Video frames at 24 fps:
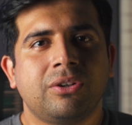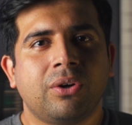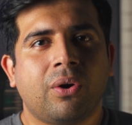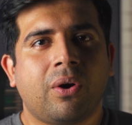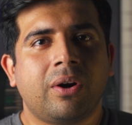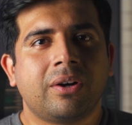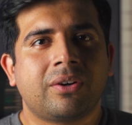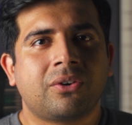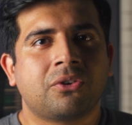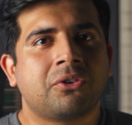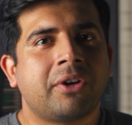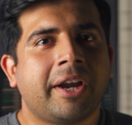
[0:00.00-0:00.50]

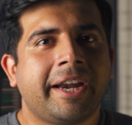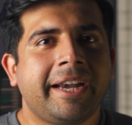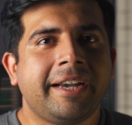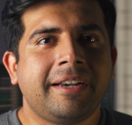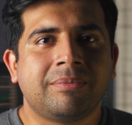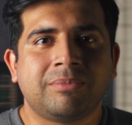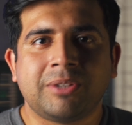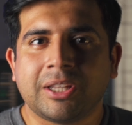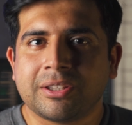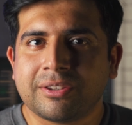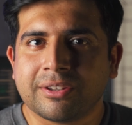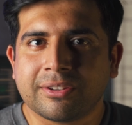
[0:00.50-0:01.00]
not
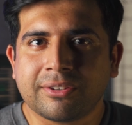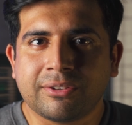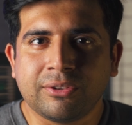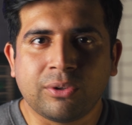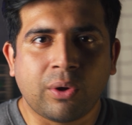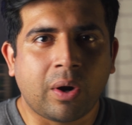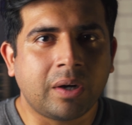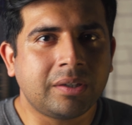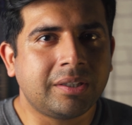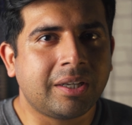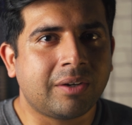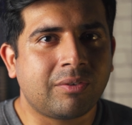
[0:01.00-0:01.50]
right. This is
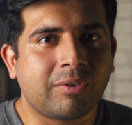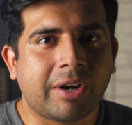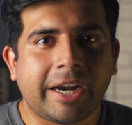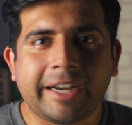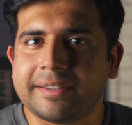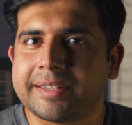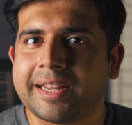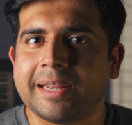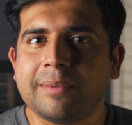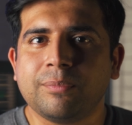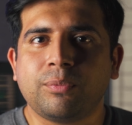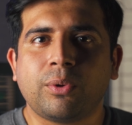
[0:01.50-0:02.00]
not the
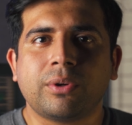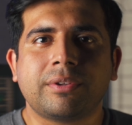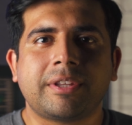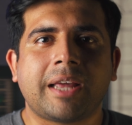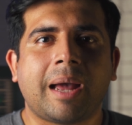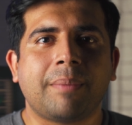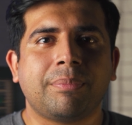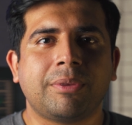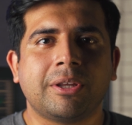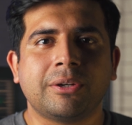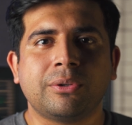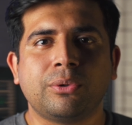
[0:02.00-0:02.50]
right time for
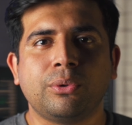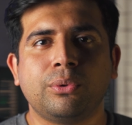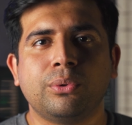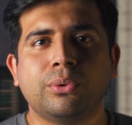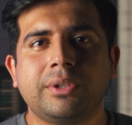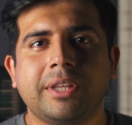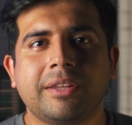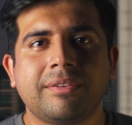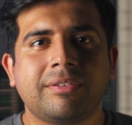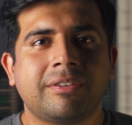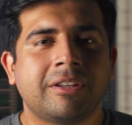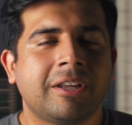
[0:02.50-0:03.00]
Samsung to do
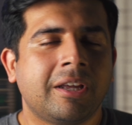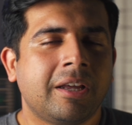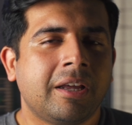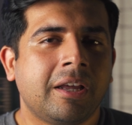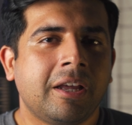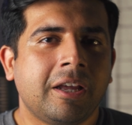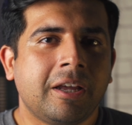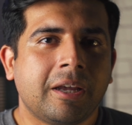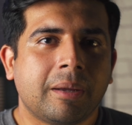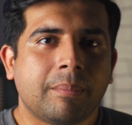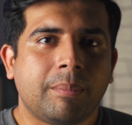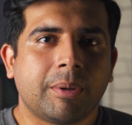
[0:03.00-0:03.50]
this
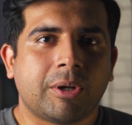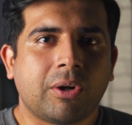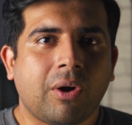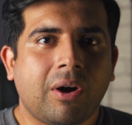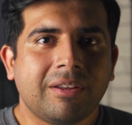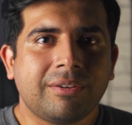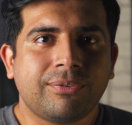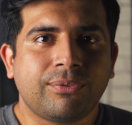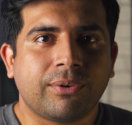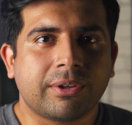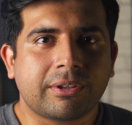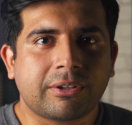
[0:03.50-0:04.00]

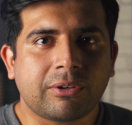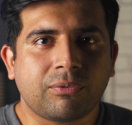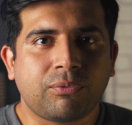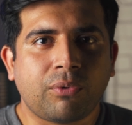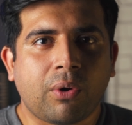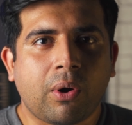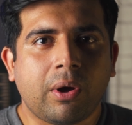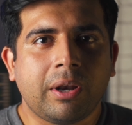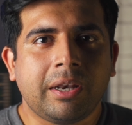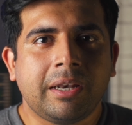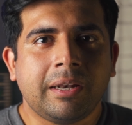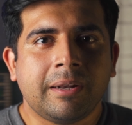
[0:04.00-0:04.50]
because, first of
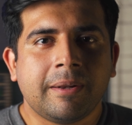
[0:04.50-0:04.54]
all,